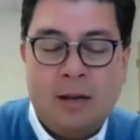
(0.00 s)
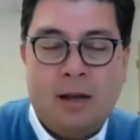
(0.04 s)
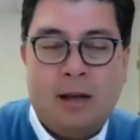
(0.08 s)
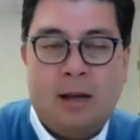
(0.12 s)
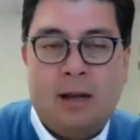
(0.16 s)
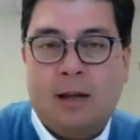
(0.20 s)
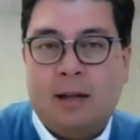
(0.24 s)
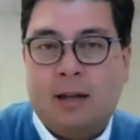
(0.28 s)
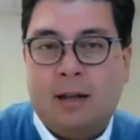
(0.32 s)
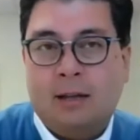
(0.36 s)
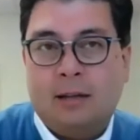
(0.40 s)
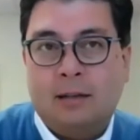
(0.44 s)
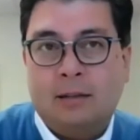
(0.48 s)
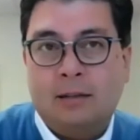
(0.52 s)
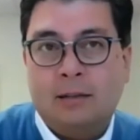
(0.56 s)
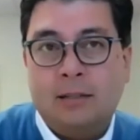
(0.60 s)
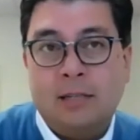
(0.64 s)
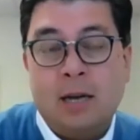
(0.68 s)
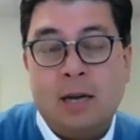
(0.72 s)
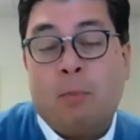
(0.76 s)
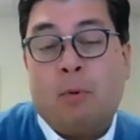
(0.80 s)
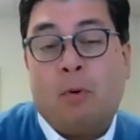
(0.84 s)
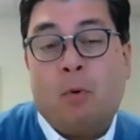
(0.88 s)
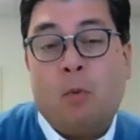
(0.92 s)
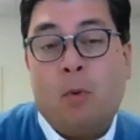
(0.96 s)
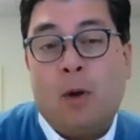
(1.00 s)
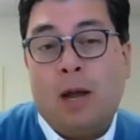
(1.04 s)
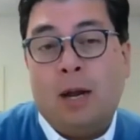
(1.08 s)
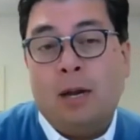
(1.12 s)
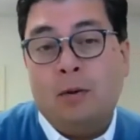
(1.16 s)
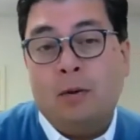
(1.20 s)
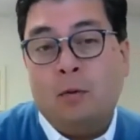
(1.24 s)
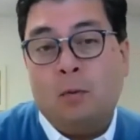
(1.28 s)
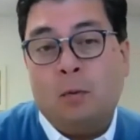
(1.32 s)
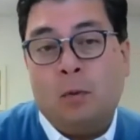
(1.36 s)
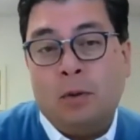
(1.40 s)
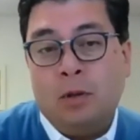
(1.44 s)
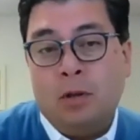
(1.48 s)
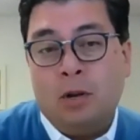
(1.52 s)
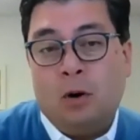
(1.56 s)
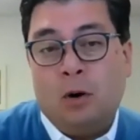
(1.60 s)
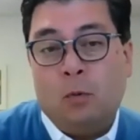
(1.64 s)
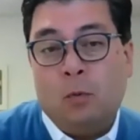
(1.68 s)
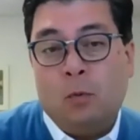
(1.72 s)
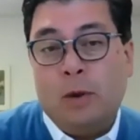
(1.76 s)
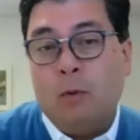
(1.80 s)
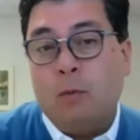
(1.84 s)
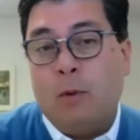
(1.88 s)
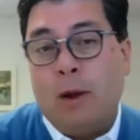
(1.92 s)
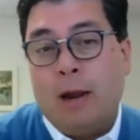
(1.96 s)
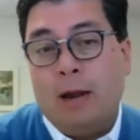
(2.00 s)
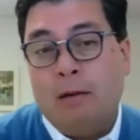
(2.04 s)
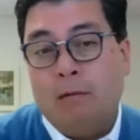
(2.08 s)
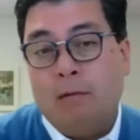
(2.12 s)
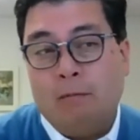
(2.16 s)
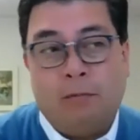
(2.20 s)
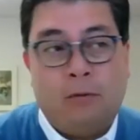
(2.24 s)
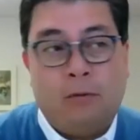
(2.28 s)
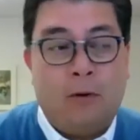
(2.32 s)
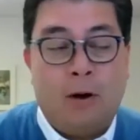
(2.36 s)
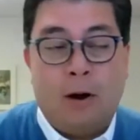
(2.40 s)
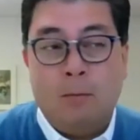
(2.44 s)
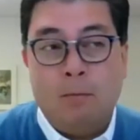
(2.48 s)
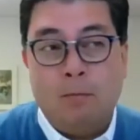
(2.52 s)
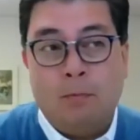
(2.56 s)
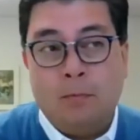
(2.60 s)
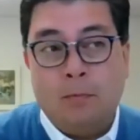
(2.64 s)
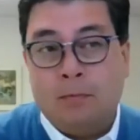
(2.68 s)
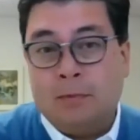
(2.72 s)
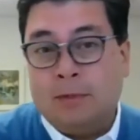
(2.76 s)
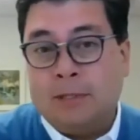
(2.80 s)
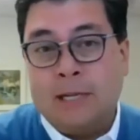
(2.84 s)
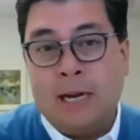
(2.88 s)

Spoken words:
Number one, we went from